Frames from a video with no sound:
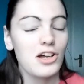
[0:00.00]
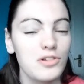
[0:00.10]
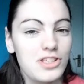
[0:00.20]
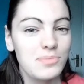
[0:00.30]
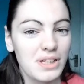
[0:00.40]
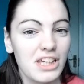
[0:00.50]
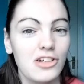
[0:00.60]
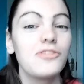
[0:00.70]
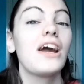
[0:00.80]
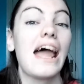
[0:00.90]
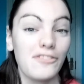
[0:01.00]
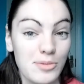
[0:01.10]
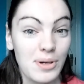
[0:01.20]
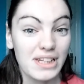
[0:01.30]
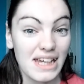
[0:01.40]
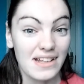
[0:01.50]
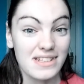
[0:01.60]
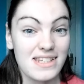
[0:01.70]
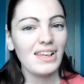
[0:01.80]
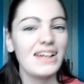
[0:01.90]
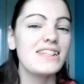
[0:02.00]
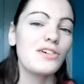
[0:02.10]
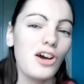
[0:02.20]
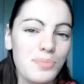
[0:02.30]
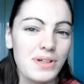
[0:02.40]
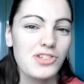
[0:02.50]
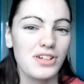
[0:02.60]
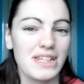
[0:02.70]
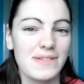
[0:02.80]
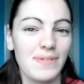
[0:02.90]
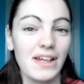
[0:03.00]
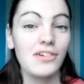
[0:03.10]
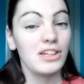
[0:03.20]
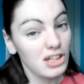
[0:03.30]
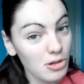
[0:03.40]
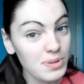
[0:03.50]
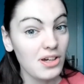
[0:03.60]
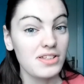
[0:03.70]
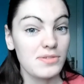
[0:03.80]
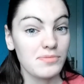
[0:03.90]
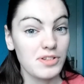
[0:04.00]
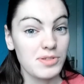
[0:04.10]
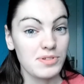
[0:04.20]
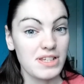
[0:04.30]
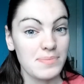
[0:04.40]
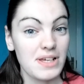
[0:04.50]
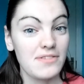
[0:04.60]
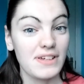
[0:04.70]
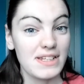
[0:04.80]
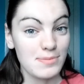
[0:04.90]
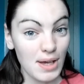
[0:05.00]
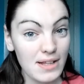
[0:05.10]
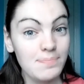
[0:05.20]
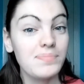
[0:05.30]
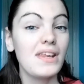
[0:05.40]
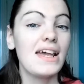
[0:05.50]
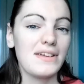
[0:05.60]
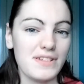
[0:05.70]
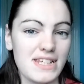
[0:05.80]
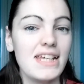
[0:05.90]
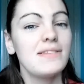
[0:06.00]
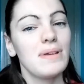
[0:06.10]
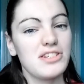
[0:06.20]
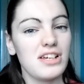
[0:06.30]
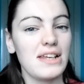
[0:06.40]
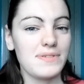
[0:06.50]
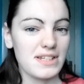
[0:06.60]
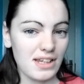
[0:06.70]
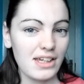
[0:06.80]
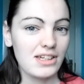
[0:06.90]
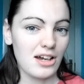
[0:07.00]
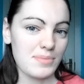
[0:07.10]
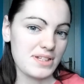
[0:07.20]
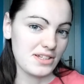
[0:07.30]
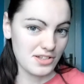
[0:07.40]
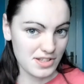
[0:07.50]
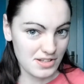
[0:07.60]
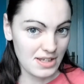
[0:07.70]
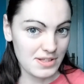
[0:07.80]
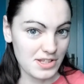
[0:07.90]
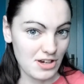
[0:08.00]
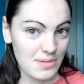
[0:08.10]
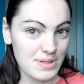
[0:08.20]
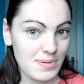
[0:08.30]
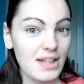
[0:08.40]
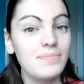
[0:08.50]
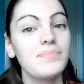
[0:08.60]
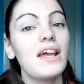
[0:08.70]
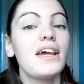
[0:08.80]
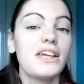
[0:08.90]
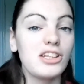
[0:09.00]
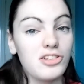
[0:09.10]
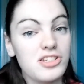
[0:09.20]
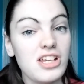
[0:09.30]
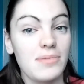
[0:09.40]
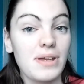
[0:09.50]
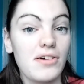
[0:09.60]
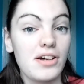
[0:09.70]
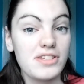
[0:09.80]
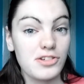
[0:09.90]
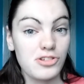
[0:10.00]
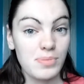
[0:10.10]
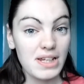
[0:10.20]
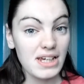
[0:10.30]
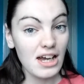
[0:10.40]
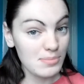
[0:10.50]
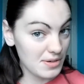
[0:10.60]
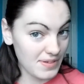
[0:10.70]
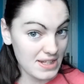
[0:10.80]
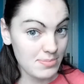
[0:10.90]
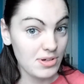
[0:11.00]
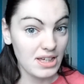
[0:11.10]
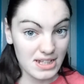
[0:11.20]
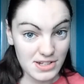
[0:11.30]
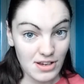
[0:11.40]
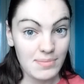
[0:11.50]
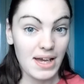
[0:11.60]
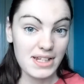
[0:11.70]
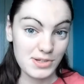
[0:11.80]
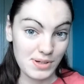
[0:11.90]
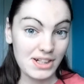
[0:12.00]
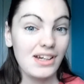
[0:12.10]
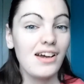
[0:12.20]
holds up the queue for everybody else. So I hope you enjoyed this video and I hope you got some useful tips out of it as well. If you did, make sure you leave us a like, comment, and also hit subscribe as well. You can also check me out on social media. I'm on Facebook, Instagram, and Twitter.